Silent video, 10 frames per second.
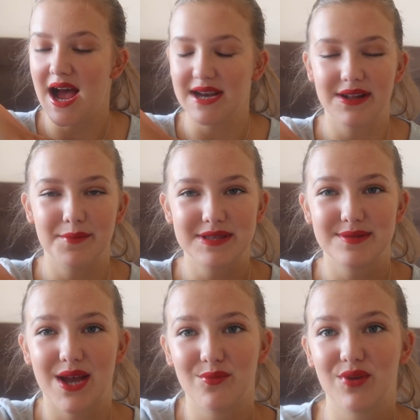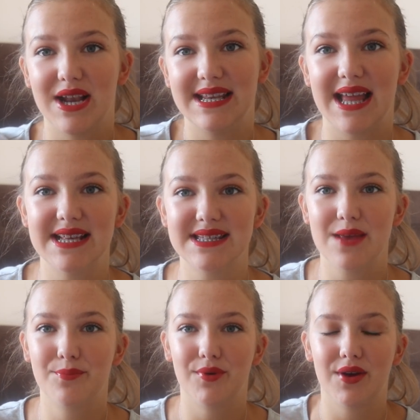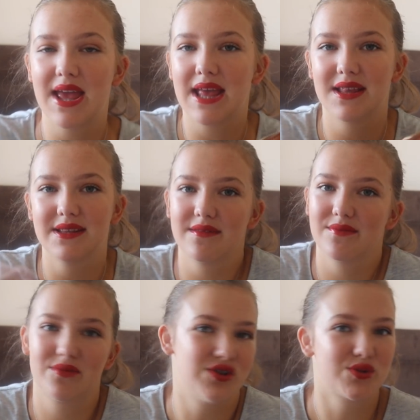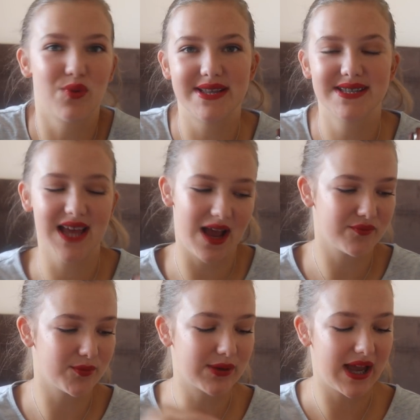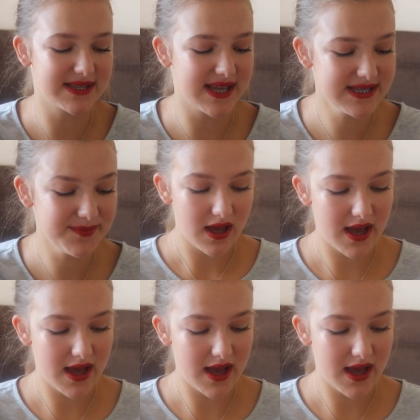I know that makes me sound really lazy, but it just wastes time from classes.